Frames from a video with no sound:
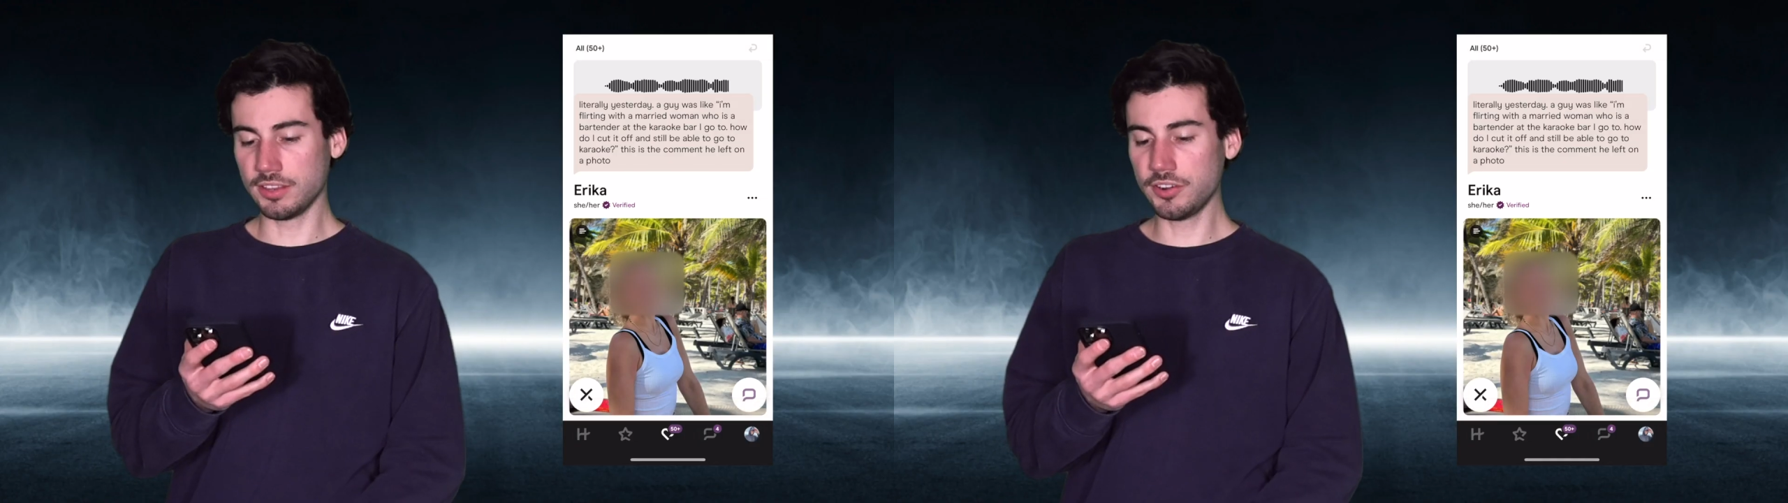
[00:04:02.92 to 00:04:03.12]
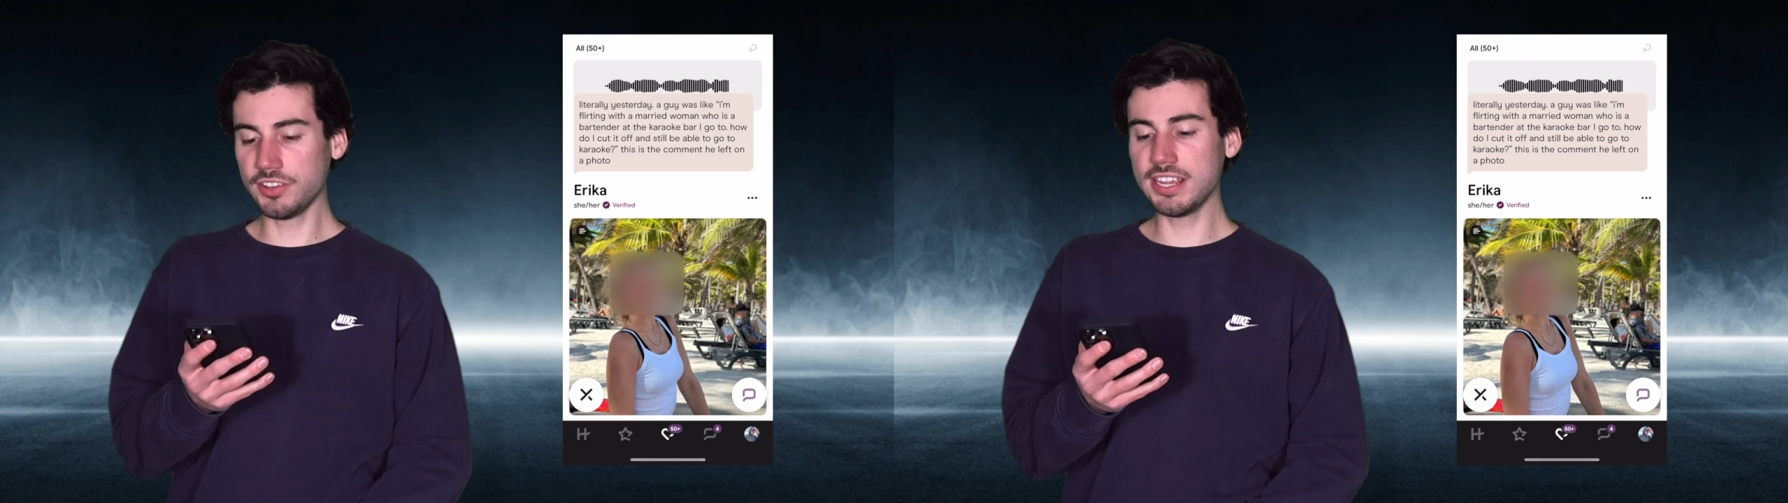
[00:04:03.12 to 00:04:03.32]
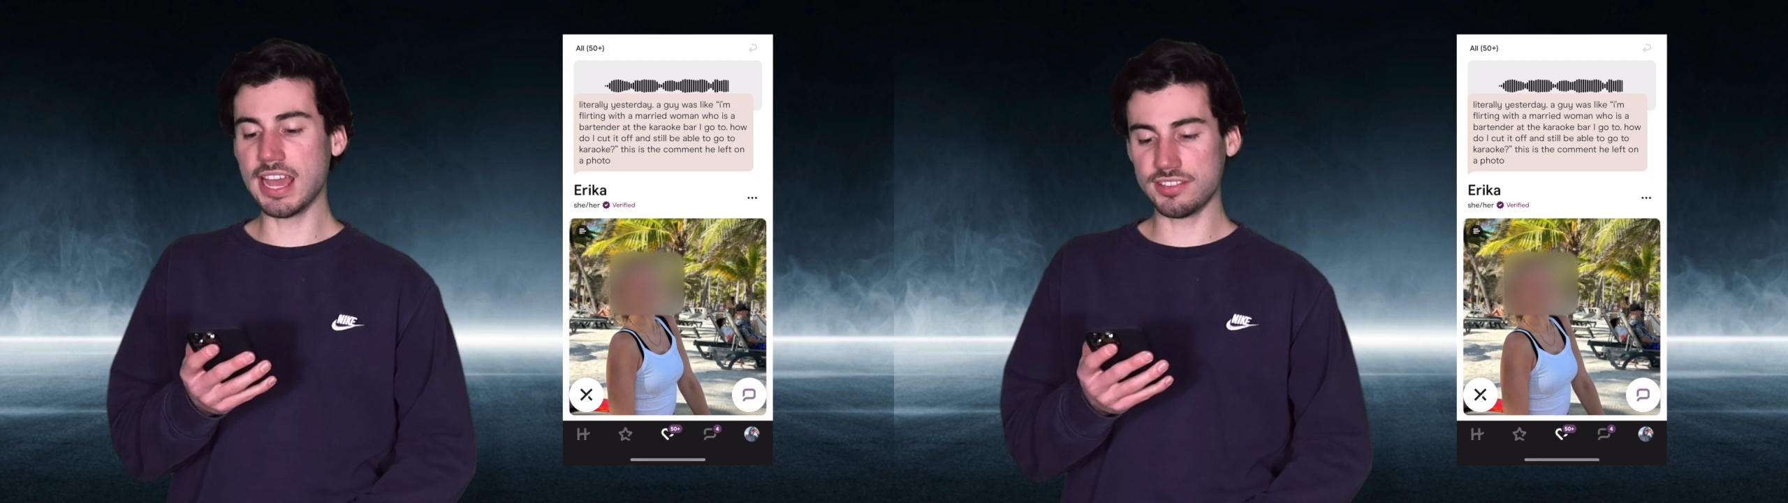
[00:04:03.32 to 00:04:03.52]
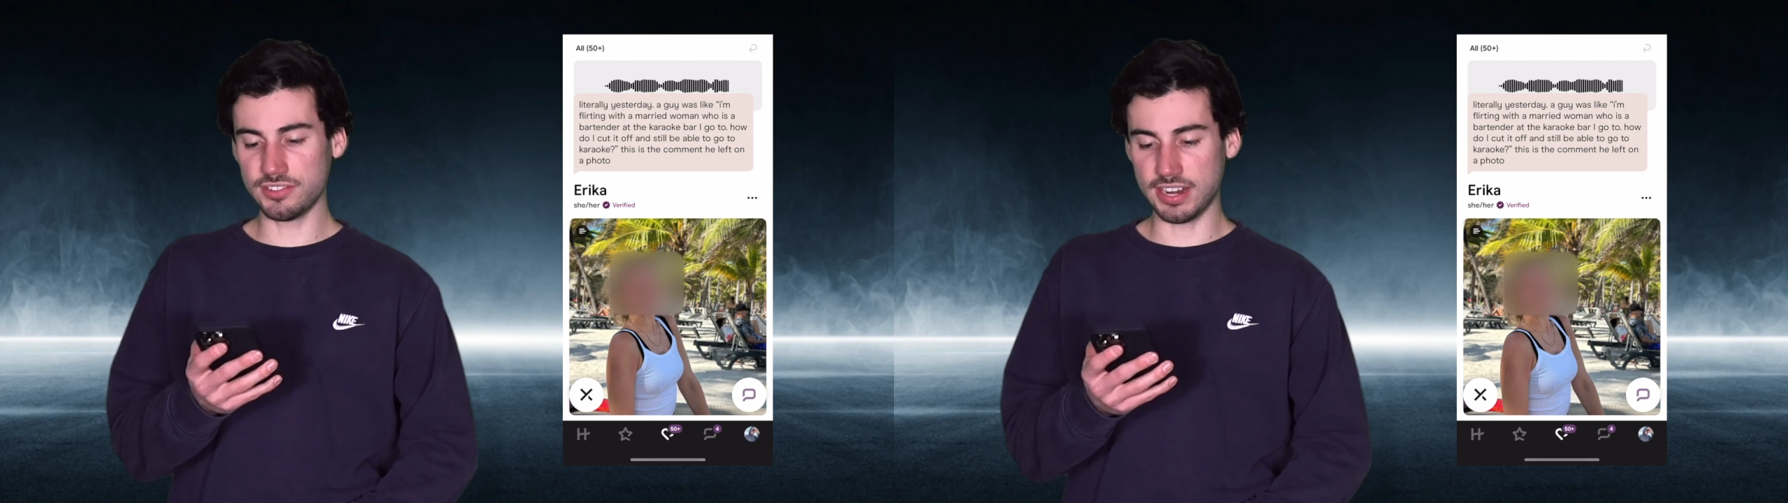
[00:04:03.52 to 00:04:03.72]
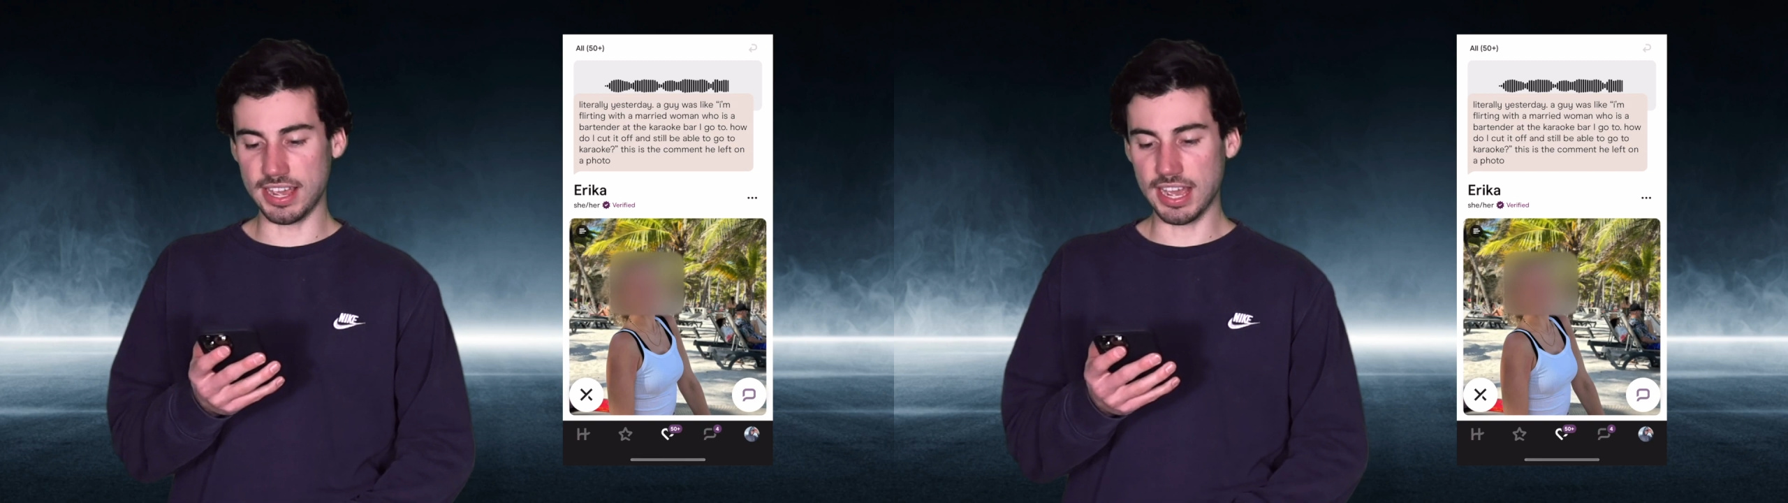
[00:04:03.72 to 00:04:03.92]
Literally
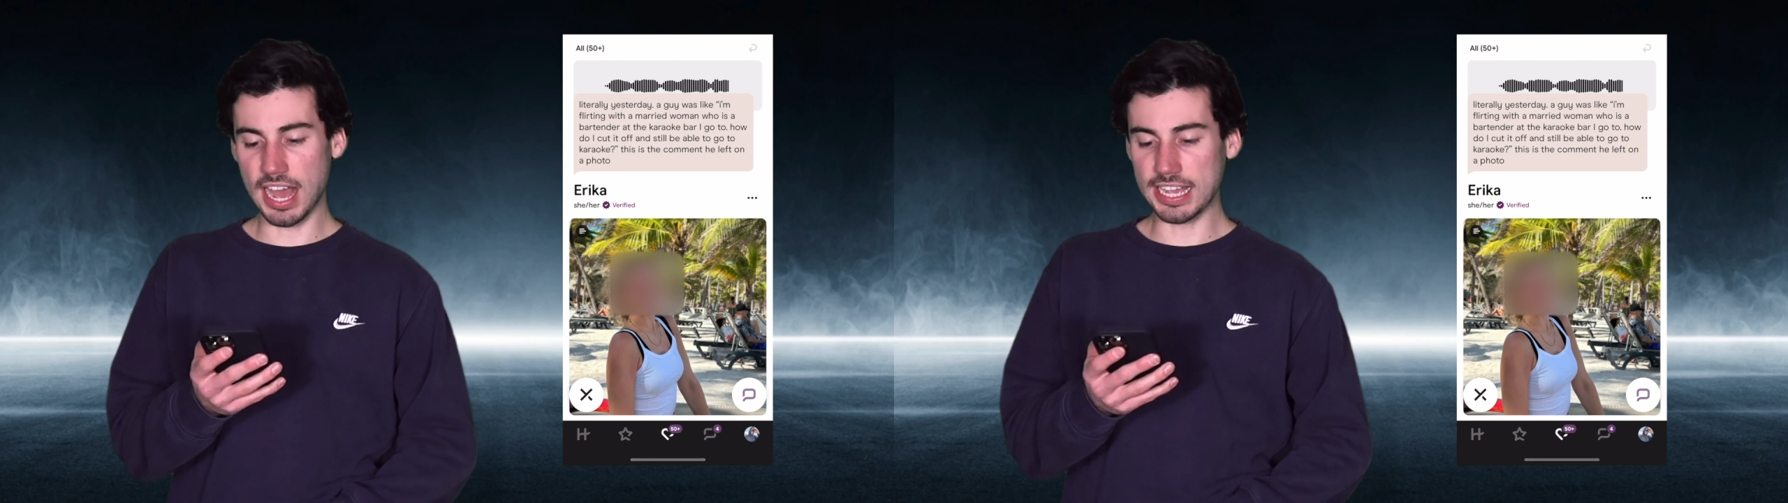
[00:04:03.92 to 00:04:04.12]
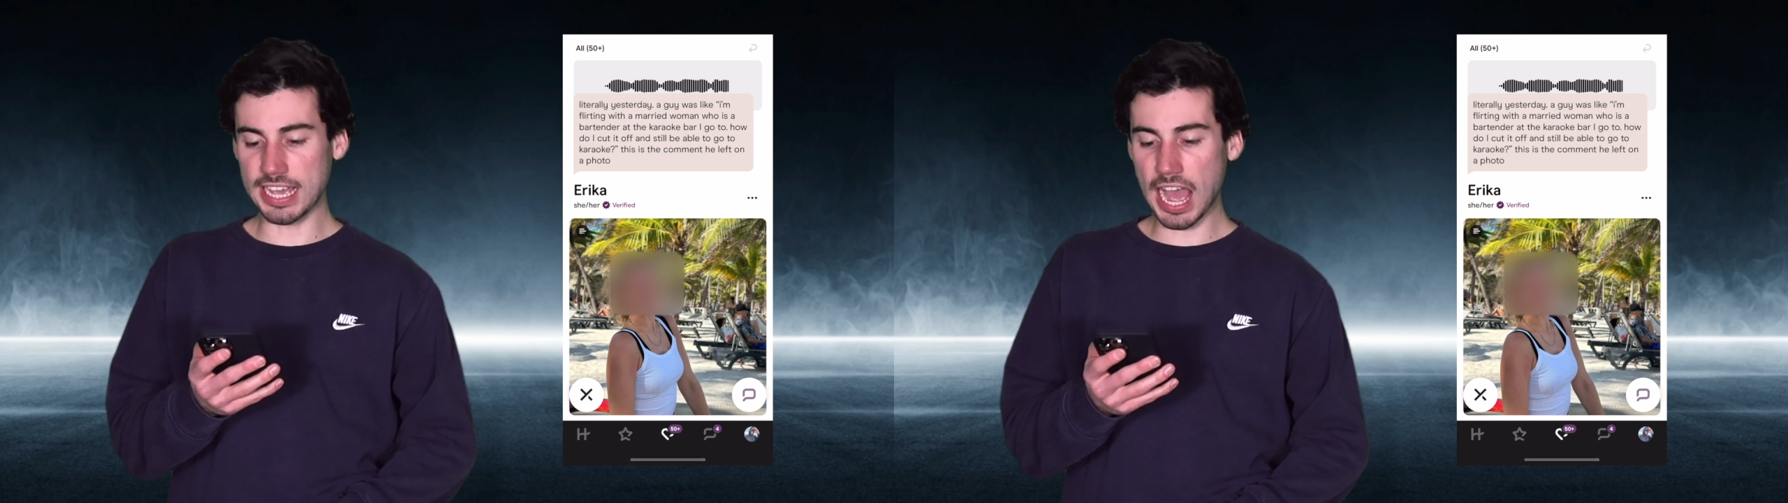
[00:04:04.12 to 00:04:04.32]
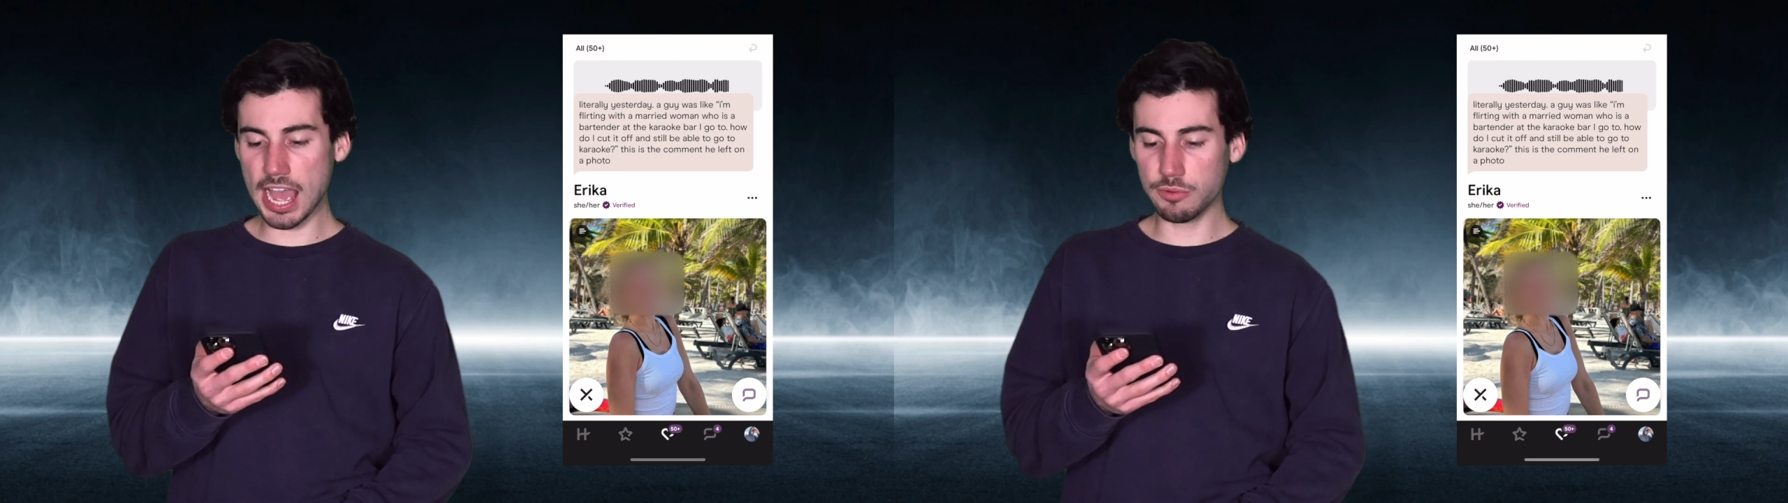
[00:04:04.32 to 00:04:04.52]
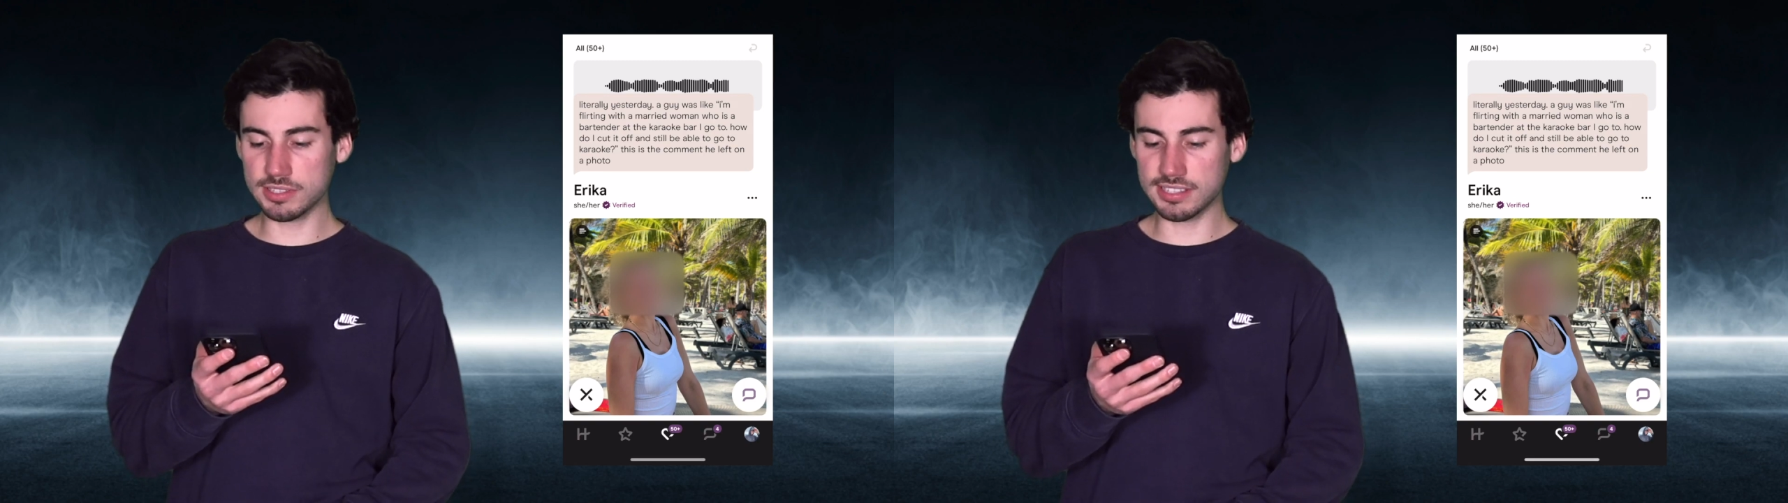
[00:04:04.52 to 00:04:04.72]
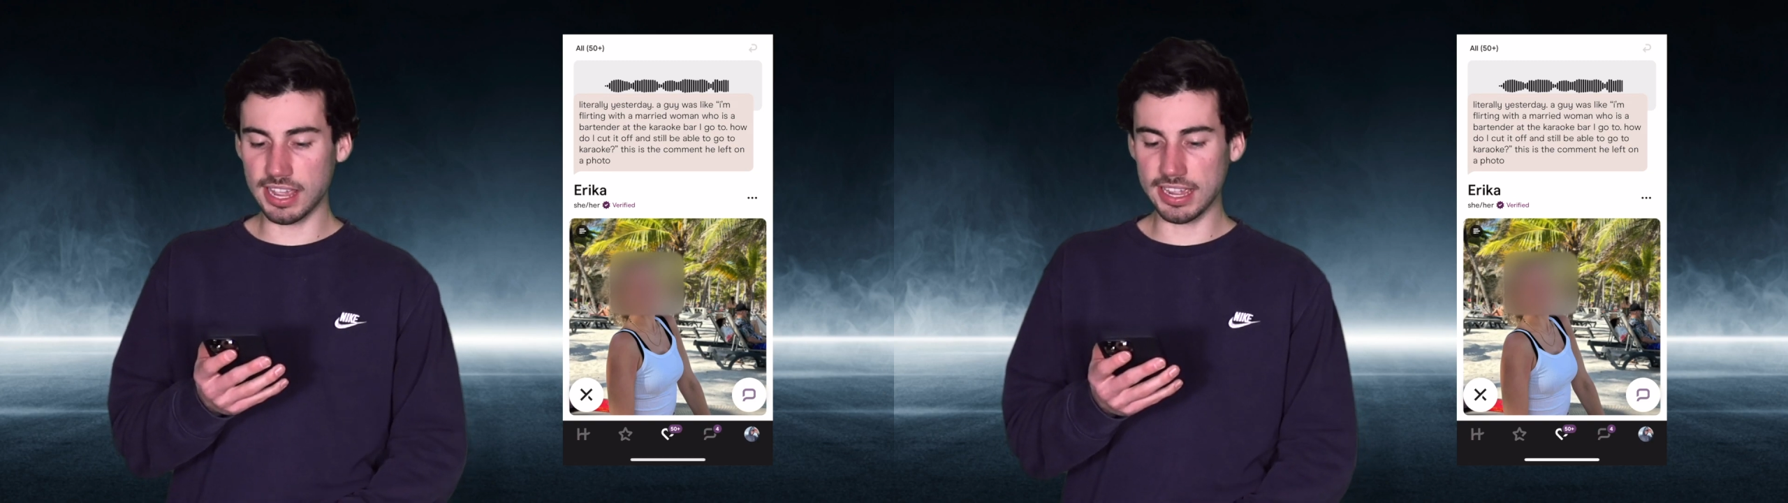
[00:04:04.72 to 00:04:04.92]
yesterday, a guy
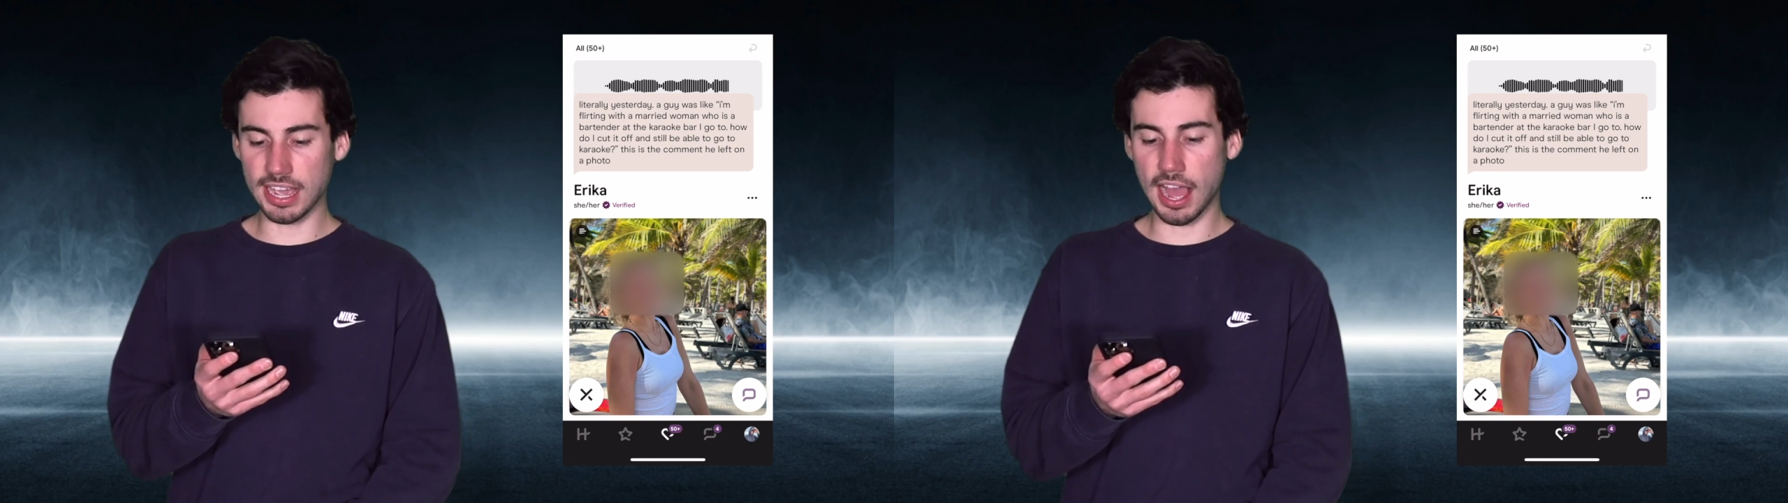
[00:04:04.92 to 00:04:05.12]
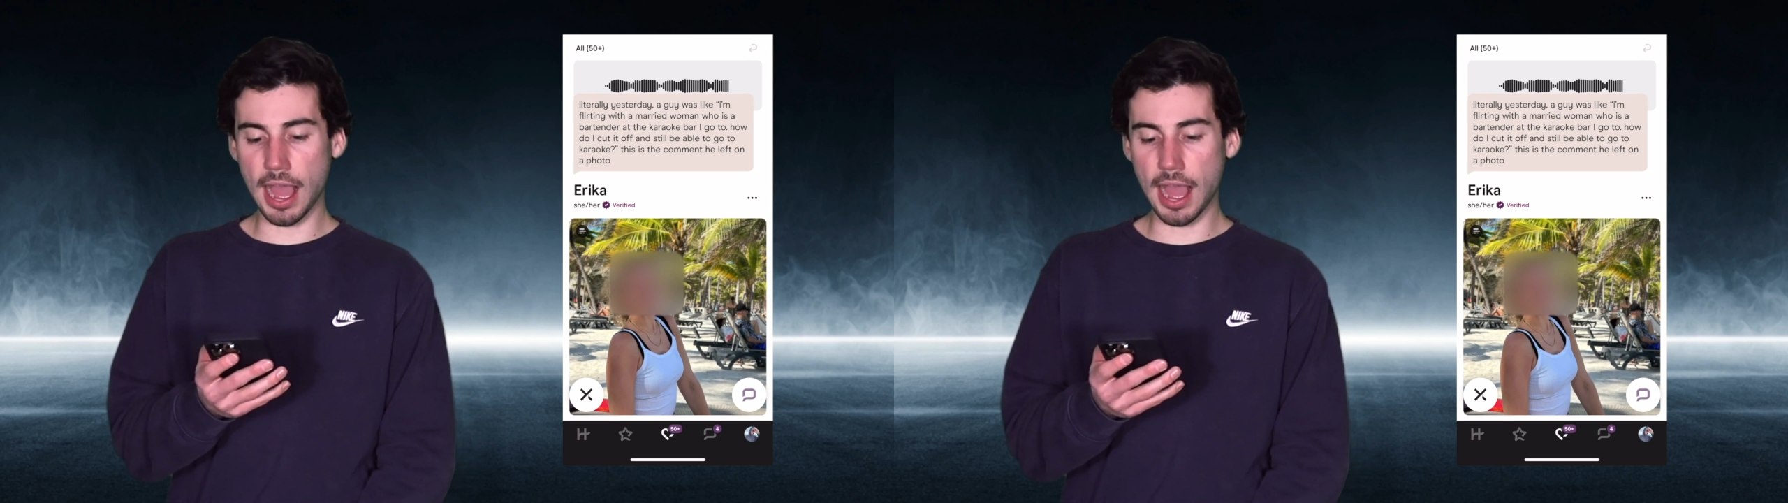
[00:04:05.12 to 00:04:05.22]
was like,